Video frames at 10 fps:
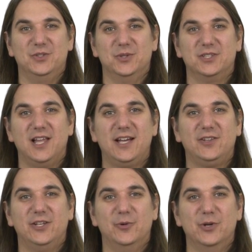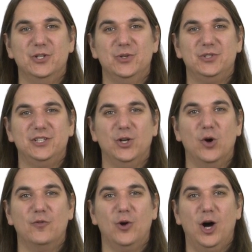so it's likely to reduce the
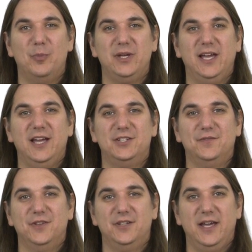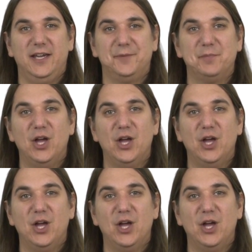overall pH of the tank.